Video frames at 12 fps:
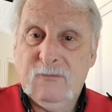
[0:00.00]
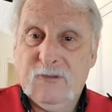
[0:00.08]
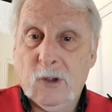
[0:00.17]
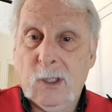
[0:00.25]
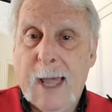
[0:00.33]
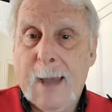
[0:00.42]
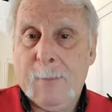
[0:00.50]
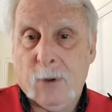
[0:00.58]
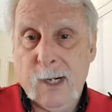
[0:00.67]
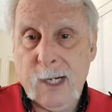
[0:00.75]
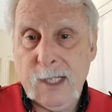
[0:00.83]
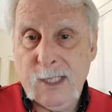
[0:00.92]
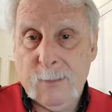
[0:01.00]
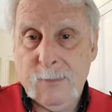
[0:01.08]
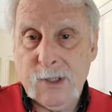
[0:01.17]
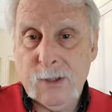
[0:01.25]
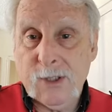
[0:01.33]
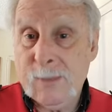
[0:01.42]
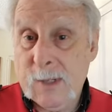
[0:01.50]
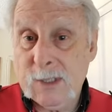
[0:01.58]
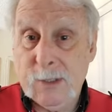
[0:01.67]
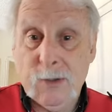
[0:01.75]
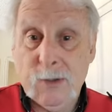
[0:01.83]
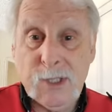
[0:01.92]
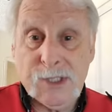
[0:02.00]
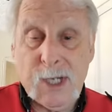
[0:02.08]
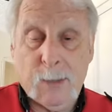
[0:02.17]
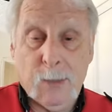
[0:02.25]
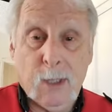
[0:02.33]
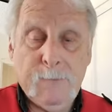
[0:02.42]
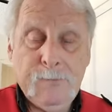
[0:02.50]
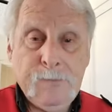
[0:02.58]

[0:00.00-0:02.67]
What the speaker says: full operating temperature, especially during the summer,